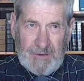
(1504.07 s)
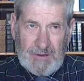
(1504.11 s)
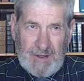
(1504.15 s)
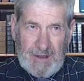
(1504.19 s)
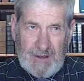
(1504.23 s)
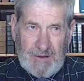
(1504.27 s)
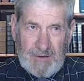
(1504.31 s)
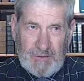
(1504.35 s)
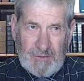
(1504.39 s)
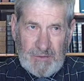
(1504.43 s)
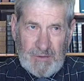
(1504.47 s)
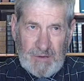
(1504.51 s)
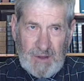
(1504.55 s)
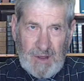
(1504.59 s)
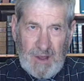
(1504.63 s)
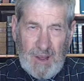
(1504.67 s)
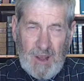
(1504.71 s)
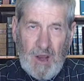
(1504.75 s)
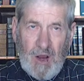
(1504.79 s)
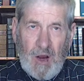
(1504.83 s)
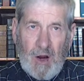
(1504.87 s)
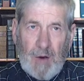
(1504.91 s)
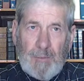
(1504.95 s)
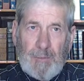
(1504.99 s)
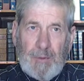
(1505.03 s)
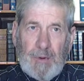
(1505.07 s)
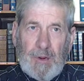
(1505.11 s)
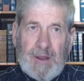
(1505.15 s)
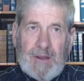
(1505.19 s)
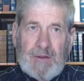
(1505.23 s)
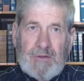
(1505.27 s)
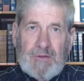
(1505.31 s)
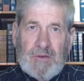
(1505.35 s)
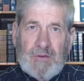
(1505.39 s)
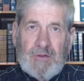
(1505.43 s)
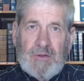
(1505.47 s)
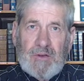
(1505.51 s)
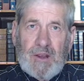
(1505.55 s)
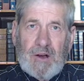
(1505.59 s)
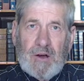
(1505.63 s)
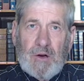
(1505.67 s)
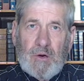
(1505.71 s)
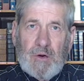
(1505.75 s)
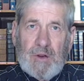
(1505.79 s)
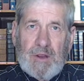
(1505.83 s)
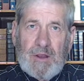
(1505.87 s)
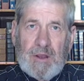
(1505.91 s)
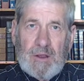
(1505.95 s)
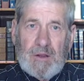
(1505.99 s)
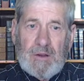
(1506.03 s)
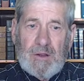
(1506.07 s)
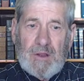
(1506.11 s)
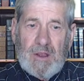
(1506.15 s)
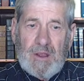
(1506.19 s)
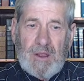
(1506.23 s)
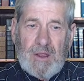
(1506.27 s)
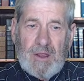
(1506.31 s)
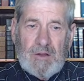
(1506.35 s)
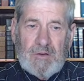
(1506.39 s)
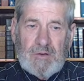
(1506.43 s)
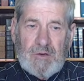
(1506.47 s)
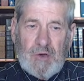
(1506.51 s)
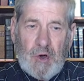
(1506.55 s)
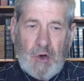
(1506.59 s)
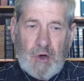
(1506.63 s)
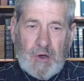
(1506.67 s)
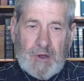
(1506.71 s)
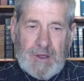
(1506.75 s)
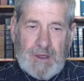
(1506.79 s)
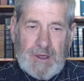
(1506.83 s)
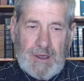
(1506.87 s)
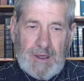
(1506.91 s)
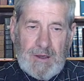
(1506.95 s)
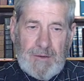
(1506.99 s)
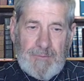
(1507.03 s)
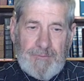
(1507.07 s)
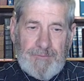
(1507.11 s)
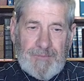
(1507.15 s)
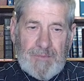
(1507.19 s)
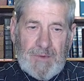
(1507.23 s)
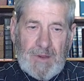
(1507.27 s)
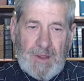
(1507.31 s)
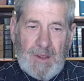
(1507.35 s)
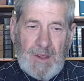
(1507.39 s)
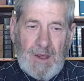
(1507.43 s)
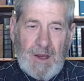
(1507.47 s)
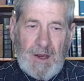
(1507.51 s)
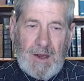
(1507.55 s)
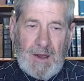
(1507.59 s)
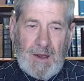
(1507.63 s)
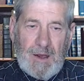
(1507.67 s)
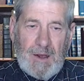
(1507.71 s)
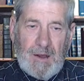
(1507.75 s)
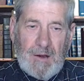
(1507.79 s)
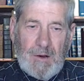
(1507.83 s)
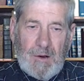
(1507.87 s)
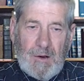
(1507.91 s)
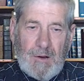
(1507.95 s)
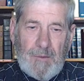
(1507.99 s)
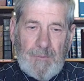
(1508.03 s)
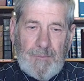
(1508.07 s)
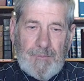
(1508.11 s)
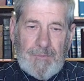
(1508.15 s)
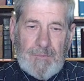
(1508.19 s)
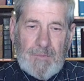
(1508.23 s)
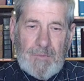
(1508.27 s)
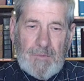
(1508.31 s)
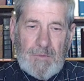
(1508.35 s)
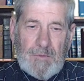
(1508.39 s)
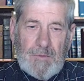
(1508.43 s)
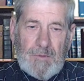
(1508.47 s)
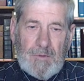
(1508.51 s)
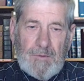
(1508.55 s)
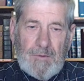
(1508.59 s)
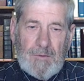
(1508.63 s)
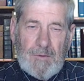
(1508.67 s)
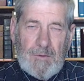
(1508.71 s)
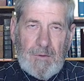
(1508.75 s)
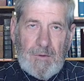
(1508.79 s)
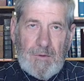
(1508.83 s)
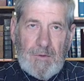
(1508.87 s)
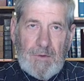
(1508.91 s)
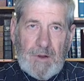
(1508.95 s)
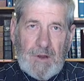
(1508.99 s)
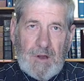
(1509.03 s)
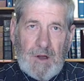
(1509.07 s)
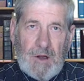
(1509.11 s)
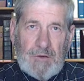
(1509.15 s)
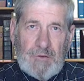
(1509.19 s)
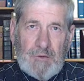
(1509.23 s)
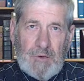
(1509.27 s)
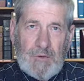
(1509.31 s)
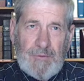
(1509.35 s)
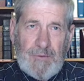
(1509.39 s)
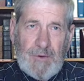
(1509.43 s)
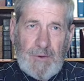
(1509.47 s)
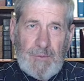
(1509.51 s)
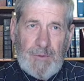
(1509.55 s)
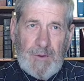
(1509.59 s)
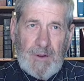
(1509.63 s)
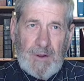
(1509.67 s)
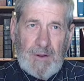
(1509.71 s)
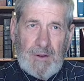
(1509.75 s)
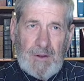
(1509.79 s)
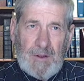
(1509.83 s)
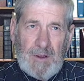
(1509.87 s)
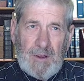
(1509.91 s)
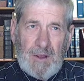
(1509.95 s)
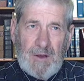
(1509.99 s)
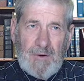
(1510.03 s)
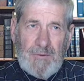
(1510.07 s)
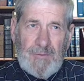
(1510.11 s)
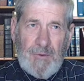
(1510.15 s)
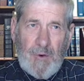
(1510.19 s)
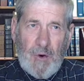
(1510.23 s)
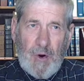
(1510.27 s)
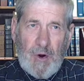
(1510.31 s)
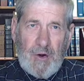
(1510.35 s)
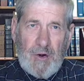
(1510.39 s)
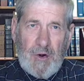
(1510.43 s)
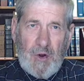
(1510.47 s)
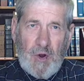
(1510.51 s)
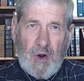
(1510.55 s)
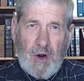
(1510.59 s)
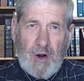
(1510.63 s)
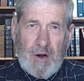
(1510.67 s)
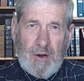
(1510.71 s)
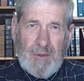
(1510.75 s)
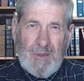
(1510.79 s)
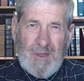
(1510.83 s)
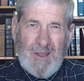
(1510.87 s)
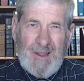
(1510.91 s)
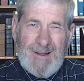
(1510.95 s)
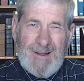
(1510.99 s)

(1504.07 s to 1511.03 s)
these are places that are in Turkey, the country from the far north.